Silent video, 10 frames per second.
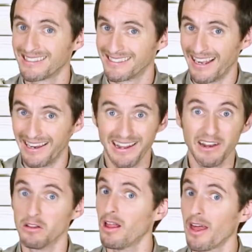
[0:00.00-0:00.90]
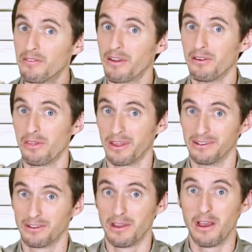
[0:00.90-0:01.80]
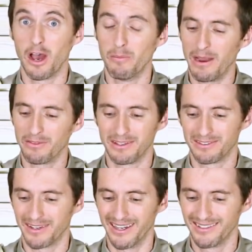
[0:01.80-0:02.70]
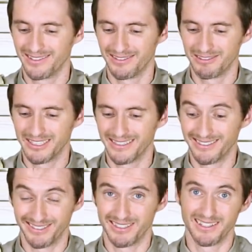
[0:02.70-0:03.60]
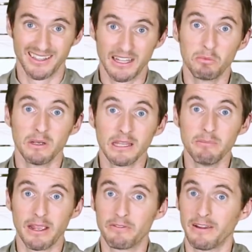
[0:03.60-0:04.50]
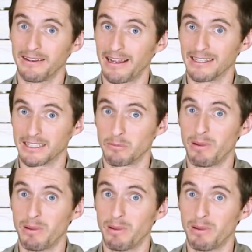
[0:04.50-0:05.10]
this diet, and a lot of other things about these guys, they really make fantastic